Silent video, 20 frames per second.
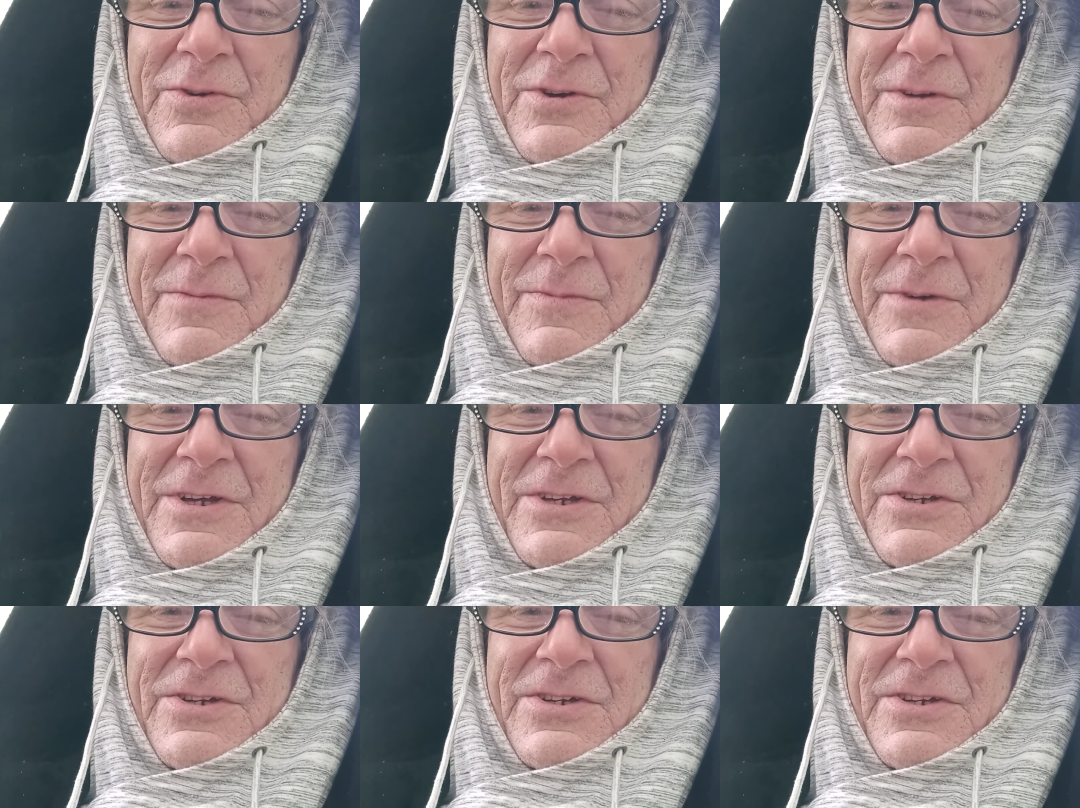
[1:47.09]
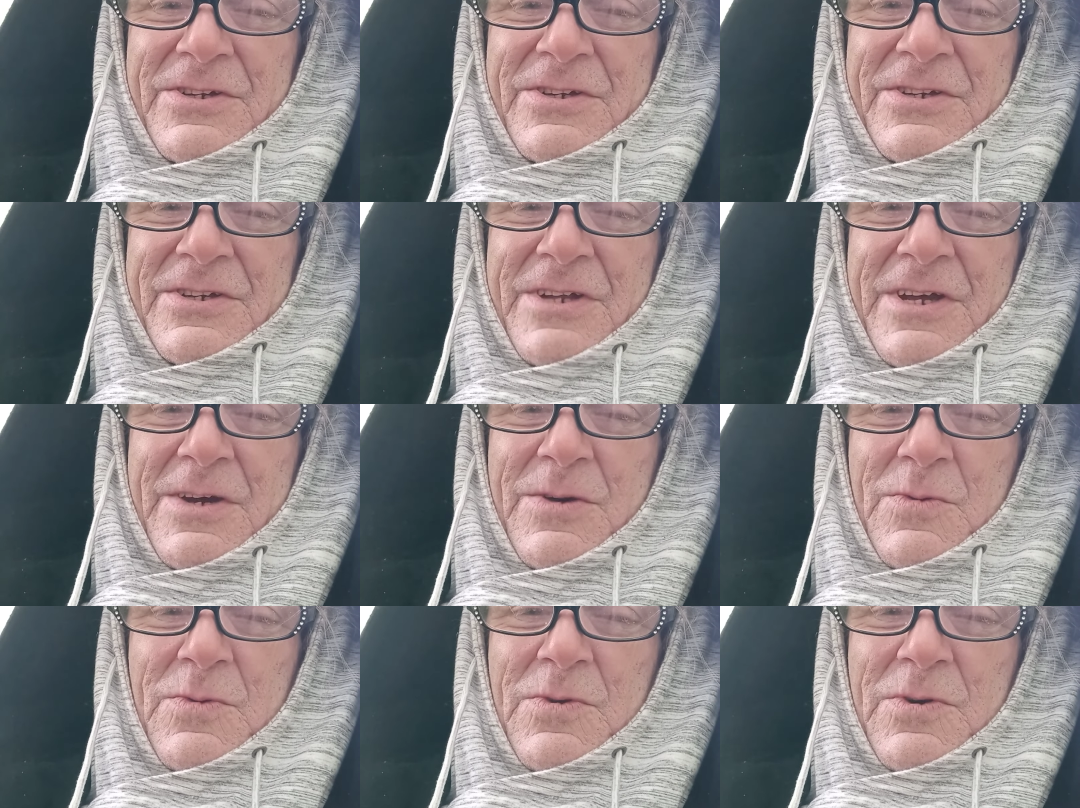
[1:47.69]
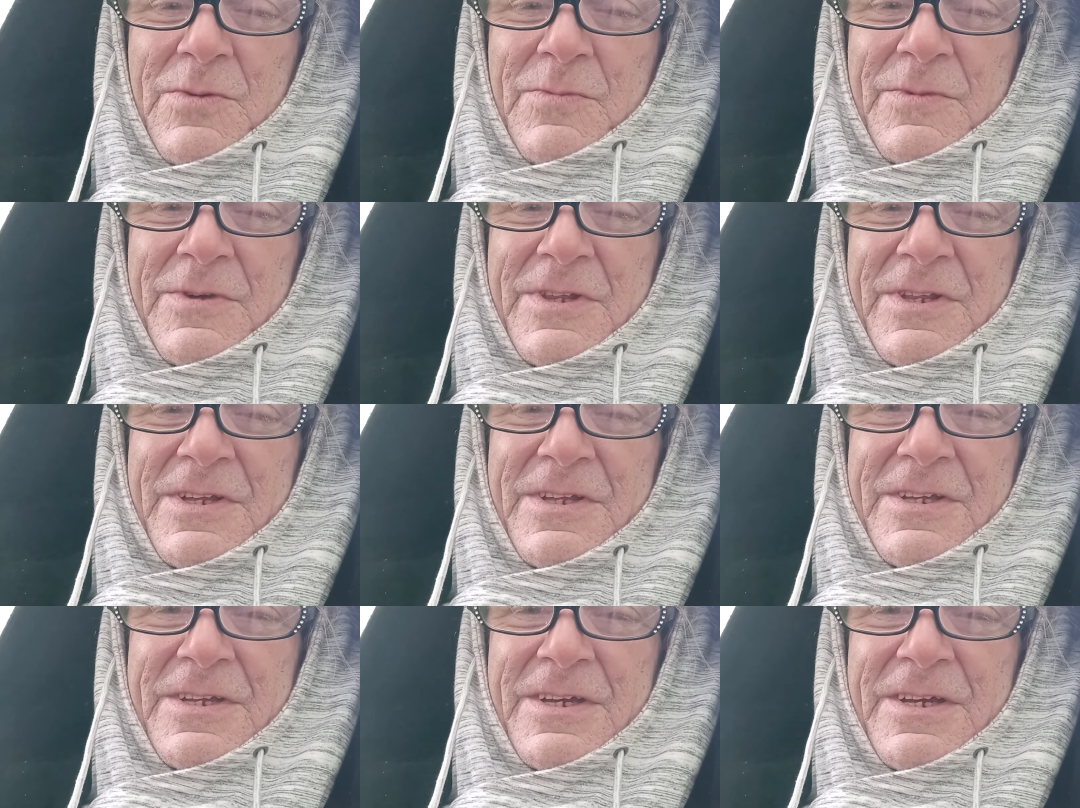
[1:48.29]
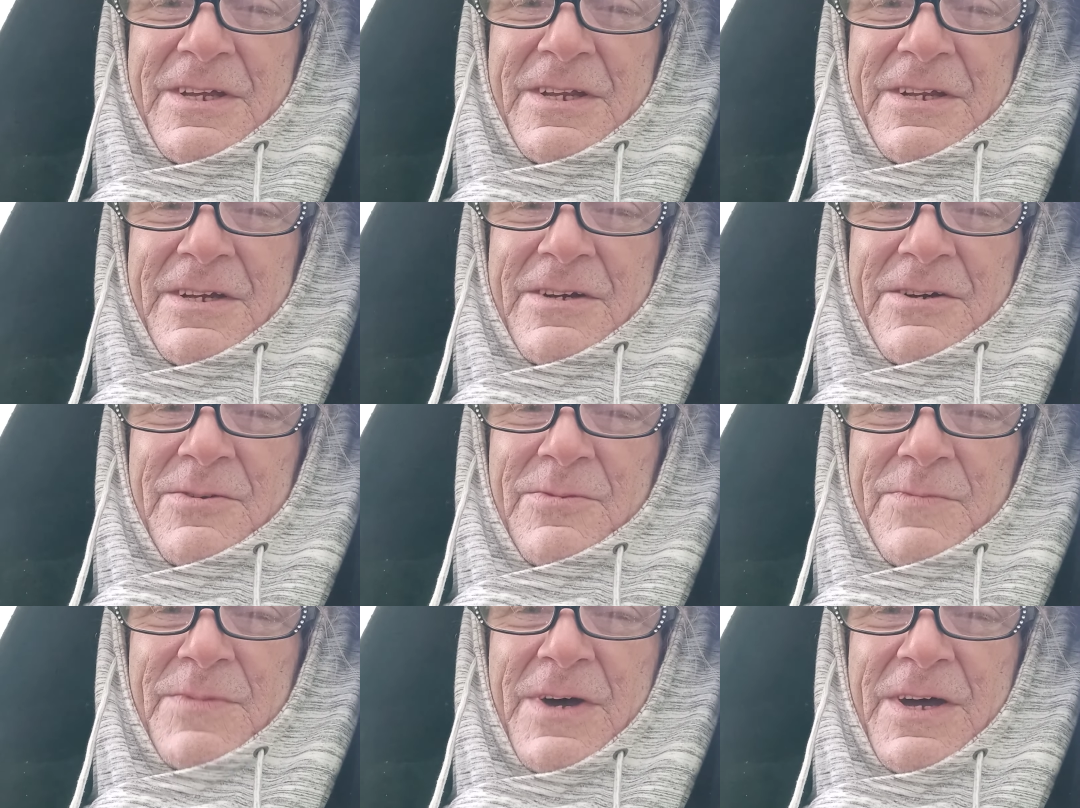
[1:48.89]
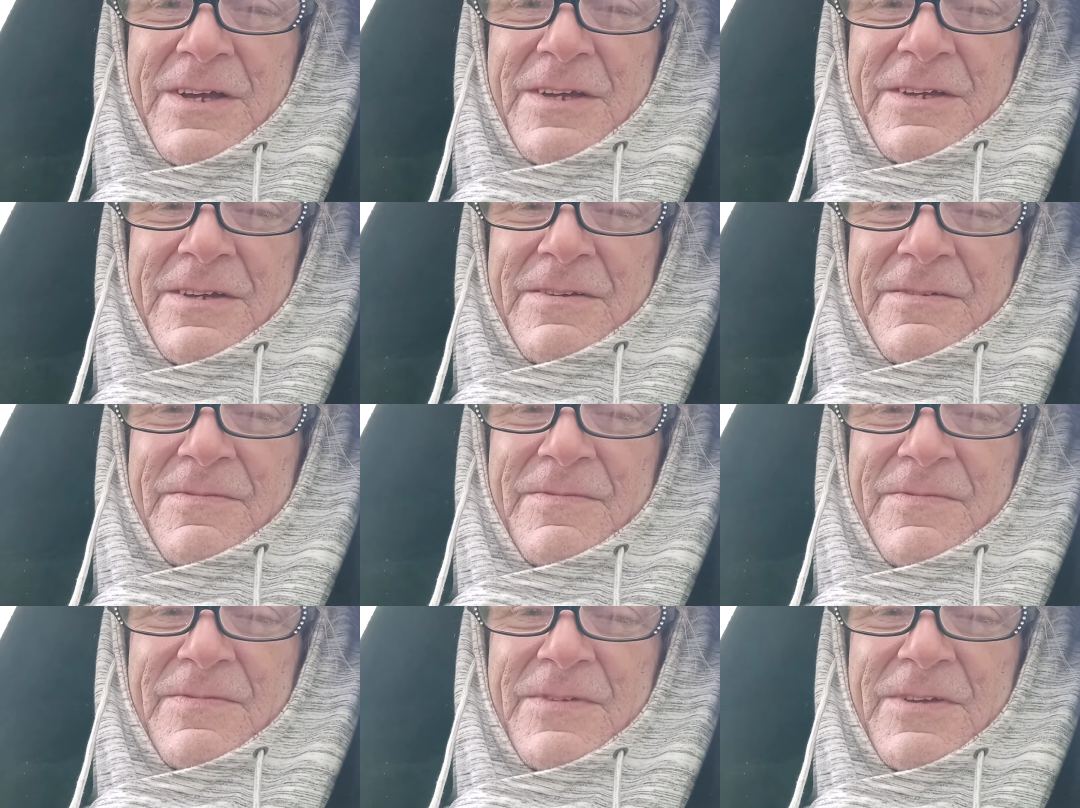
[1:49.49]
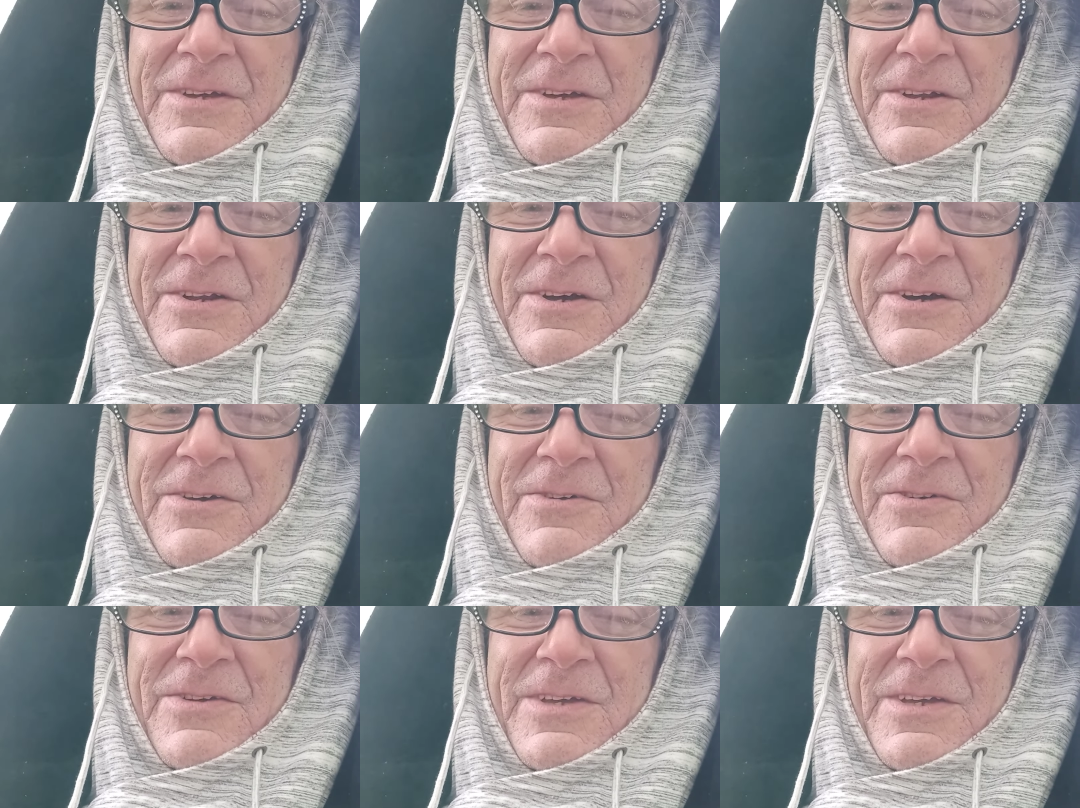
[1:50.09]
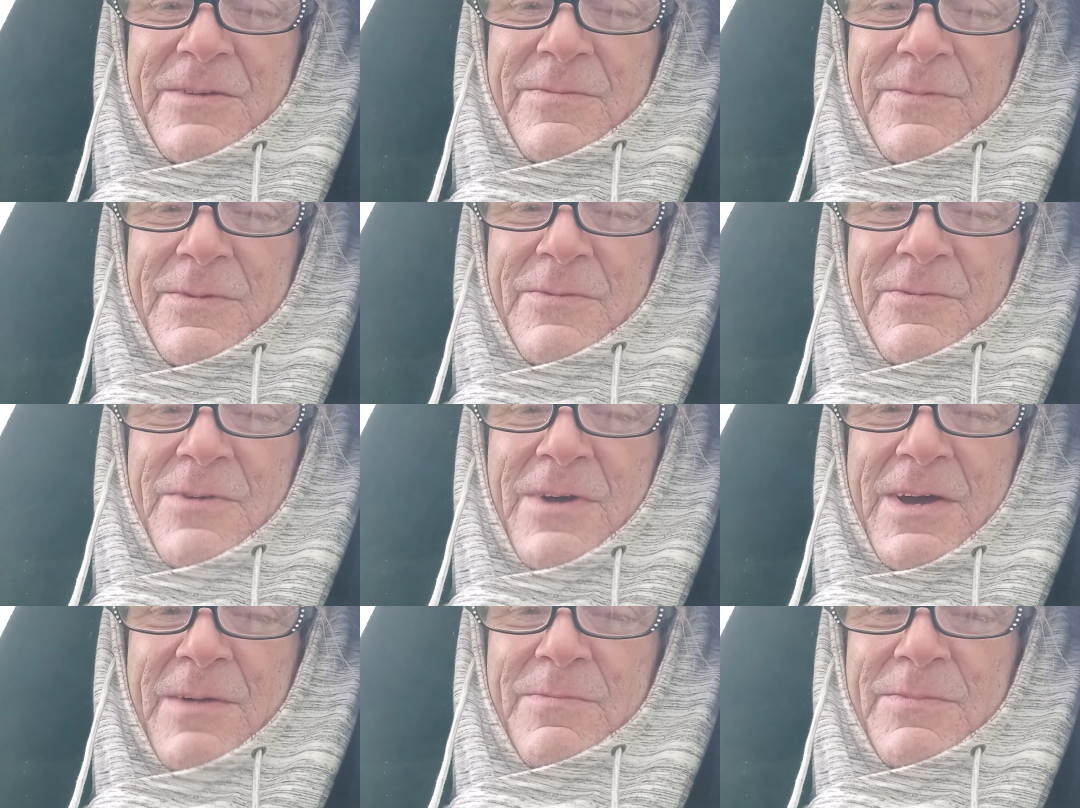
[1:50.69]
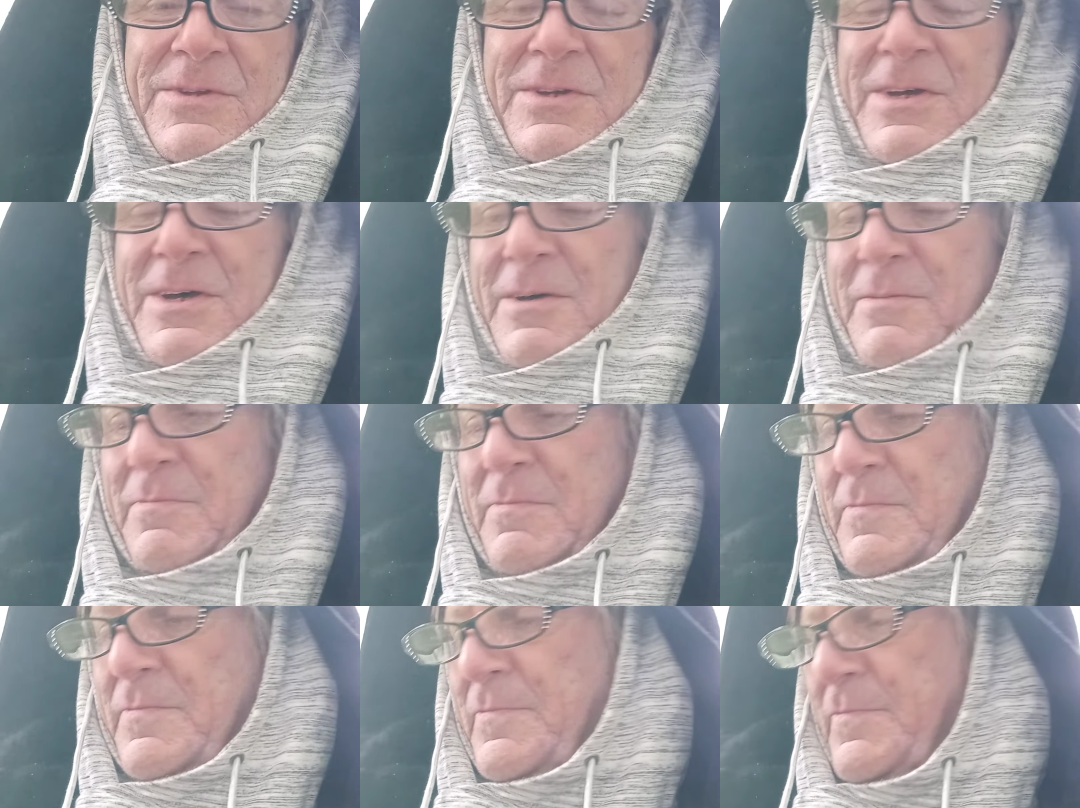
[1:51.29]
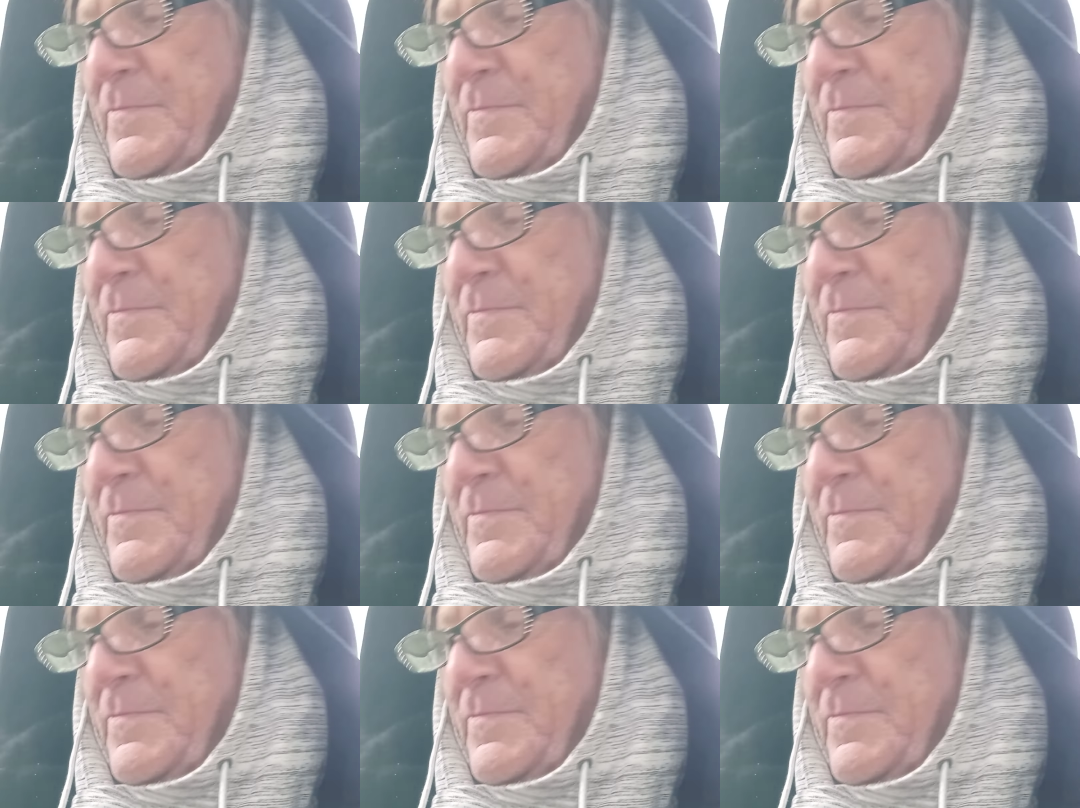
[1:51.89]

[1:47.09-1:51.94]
Pretty much just stay warm in the tent here by, you know, keeping wrapped up.